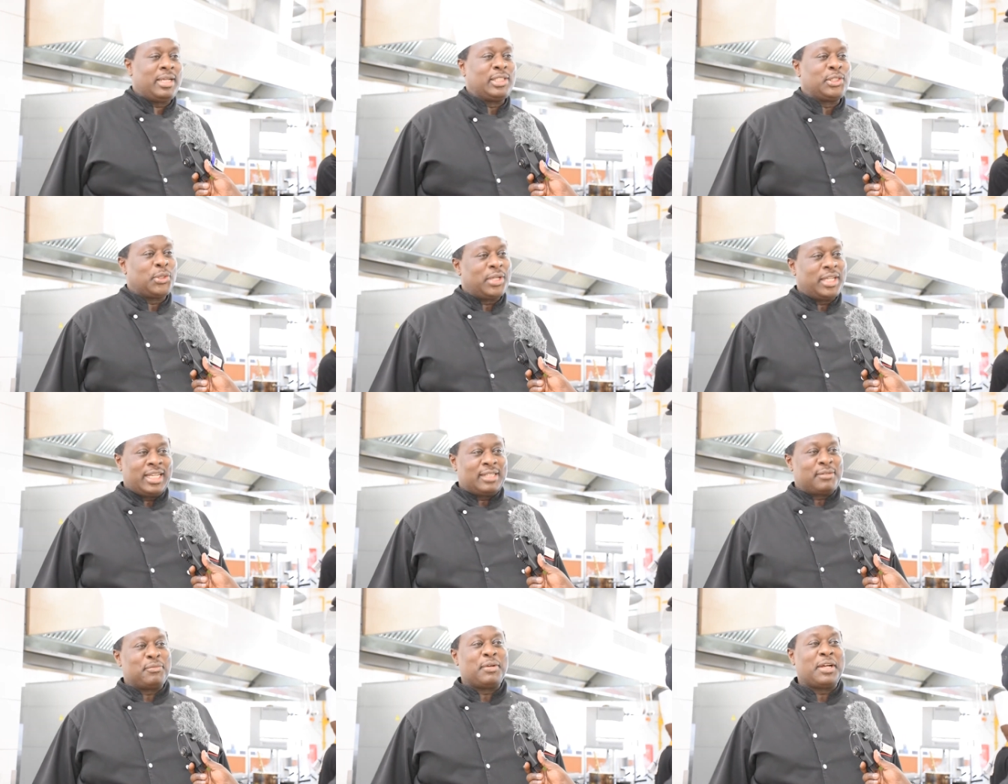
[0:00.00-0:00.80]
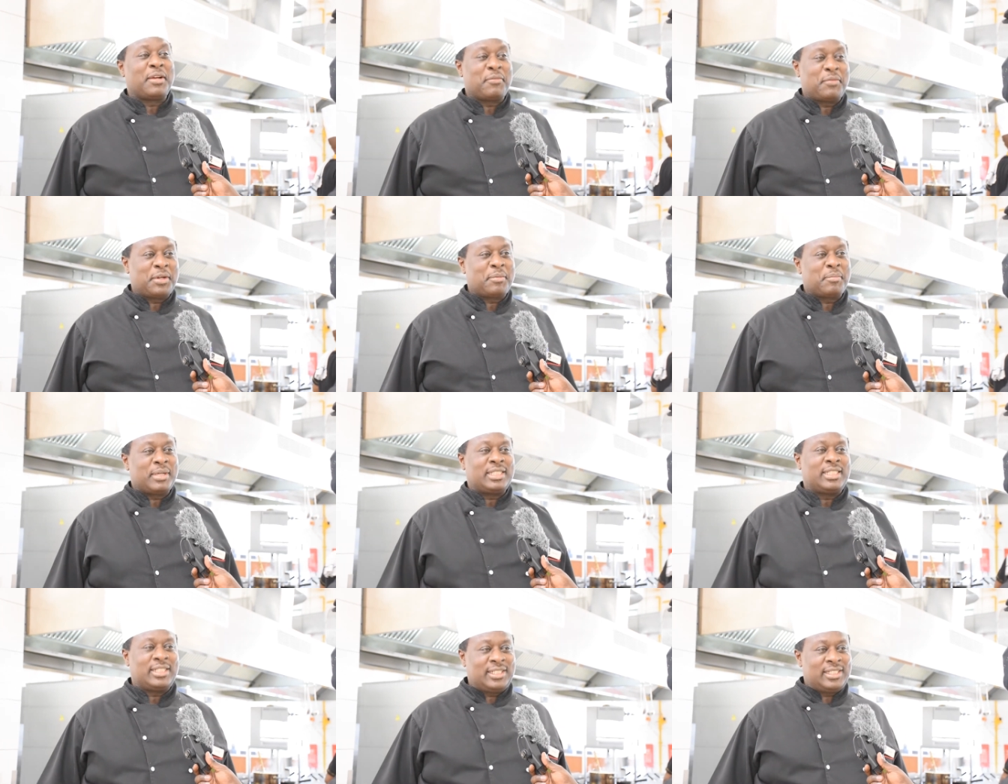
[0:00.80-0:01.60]
enjoying it very, very
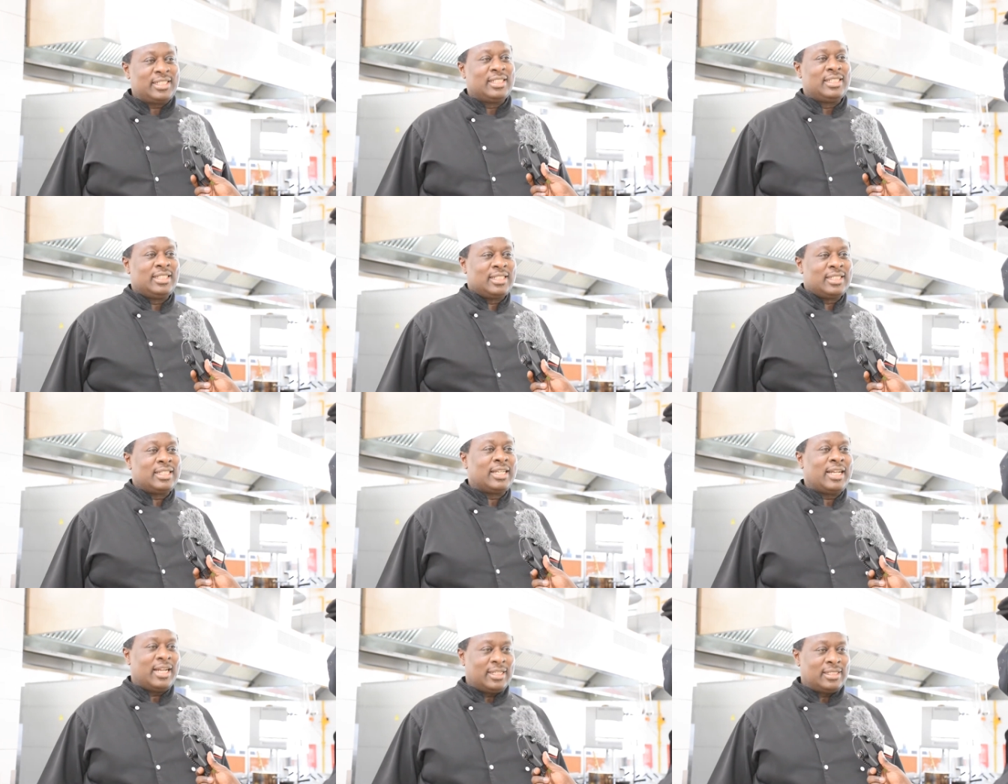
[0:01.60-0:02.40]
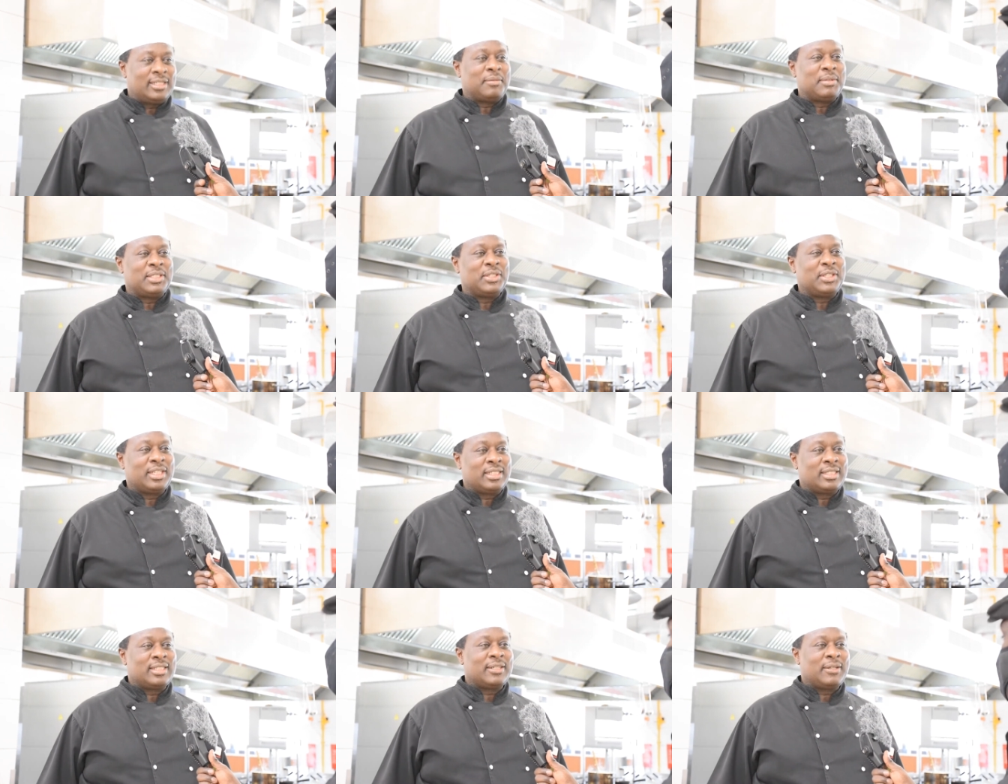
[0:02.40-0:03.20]
much. Yes, I'm enjoying it.
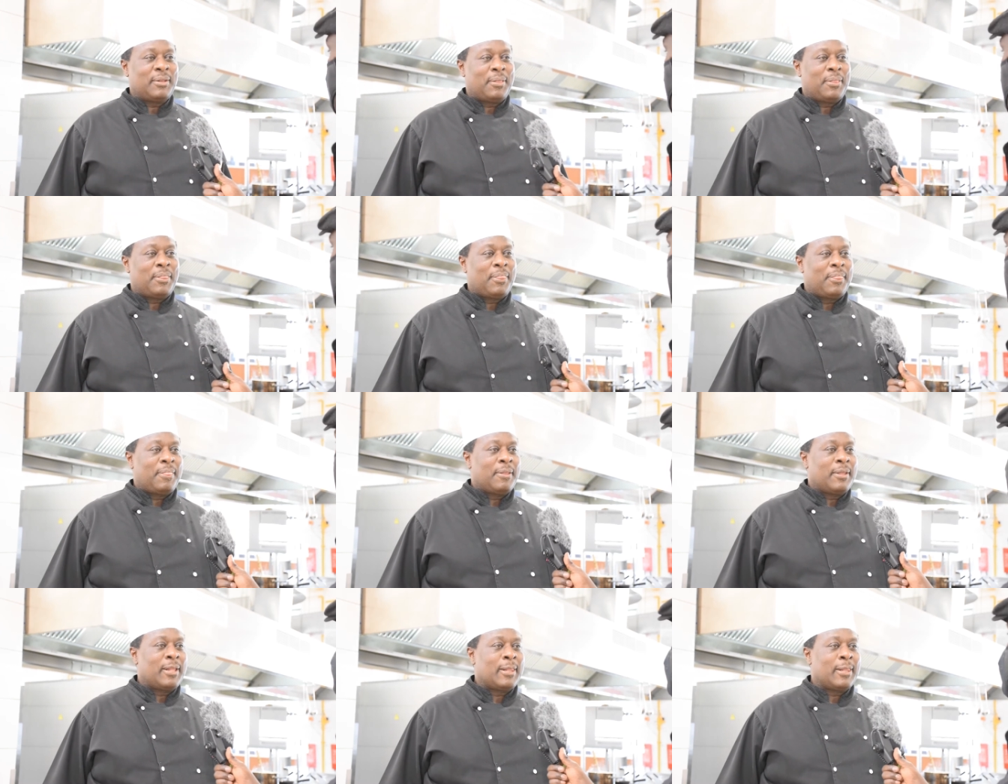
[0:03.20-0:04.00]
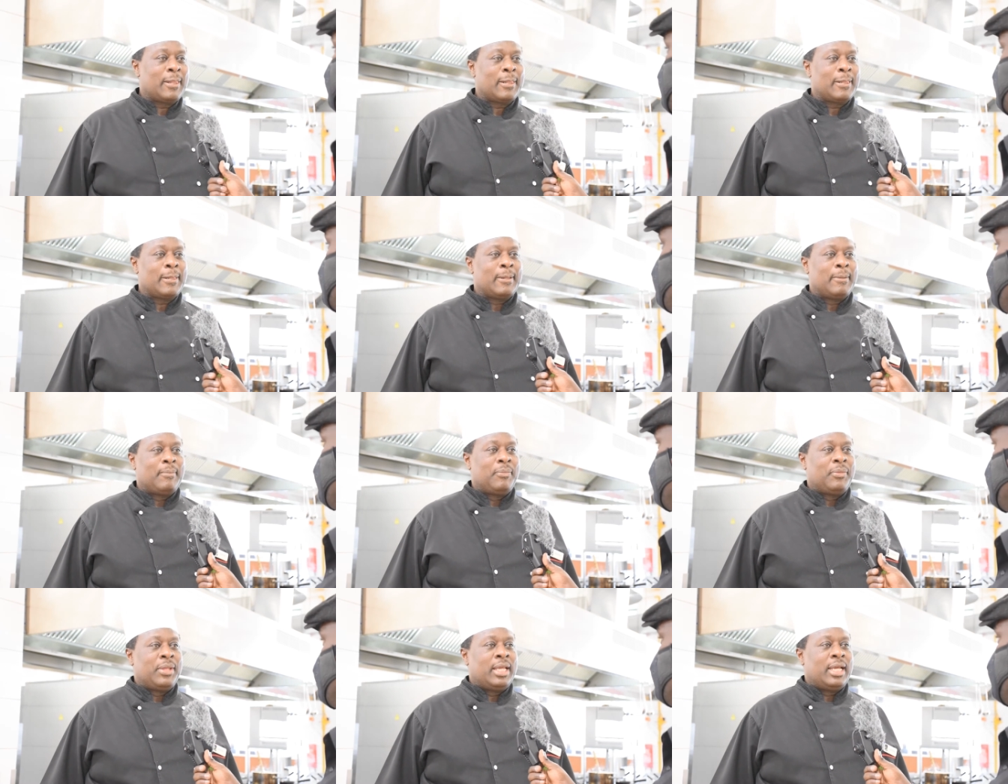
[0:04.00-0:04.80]
How, how, many staff do you have
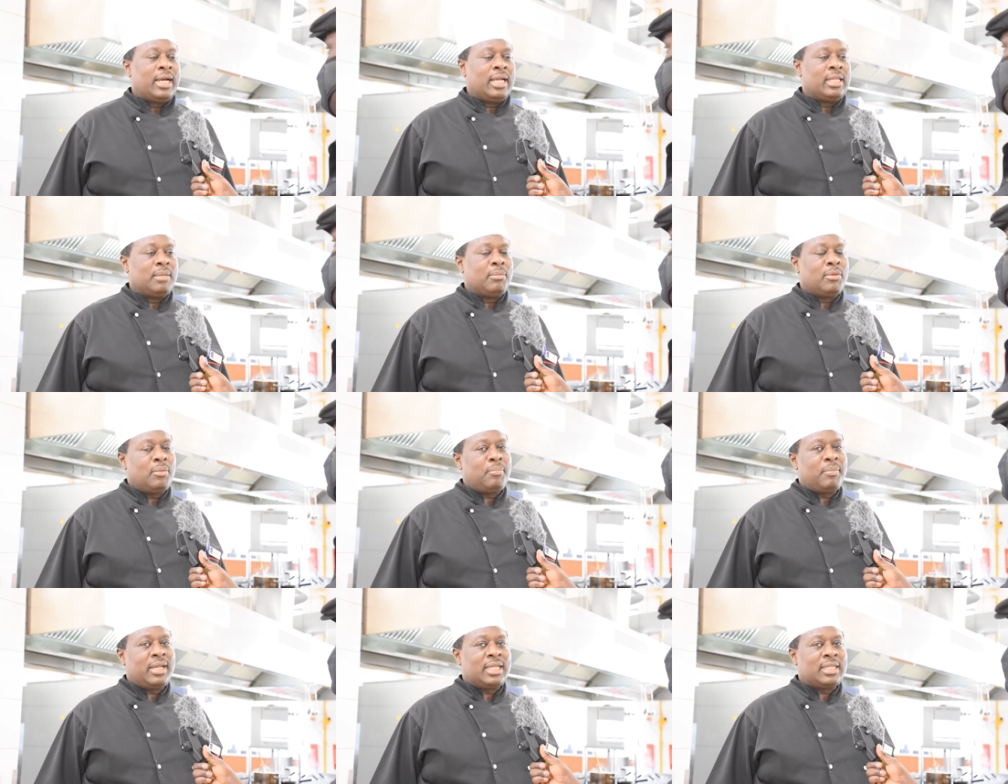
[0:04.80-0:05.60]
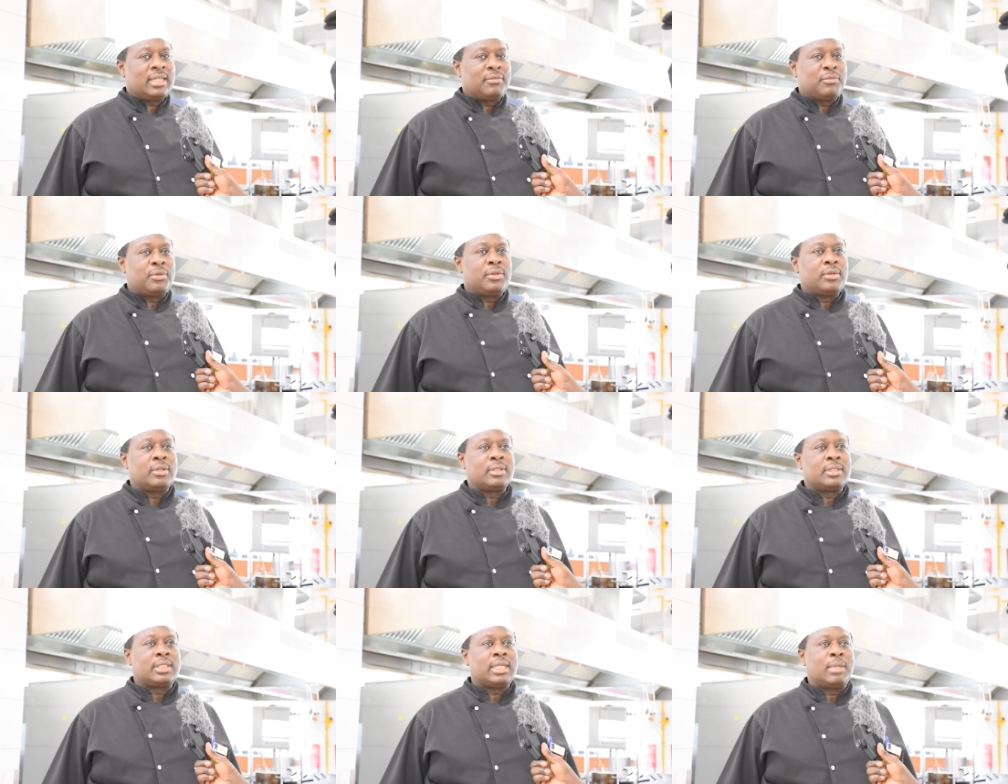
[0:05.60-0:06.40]
here? At the moment, I've
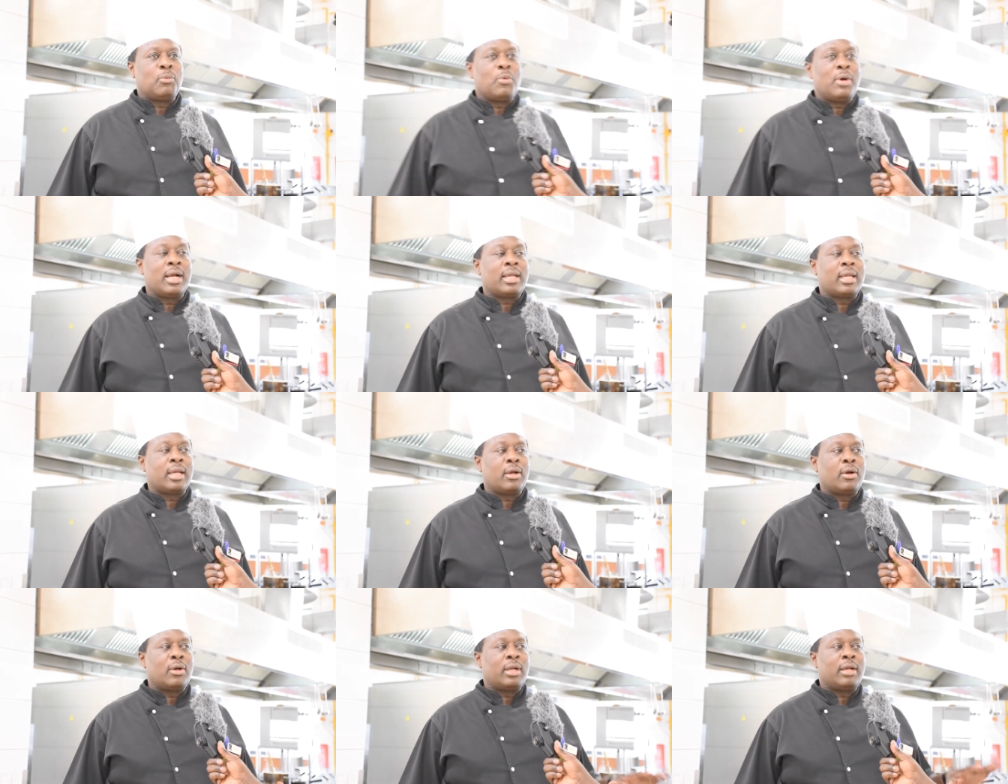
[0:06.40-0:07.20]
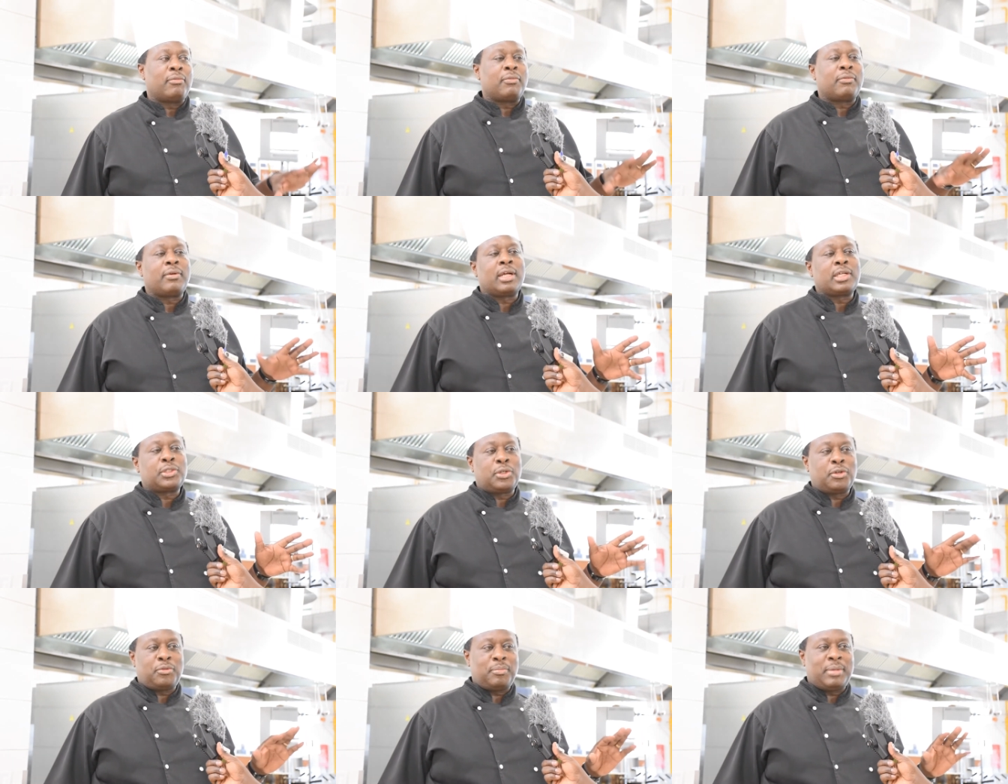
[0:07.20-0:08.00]
got, I'm working on a fraction of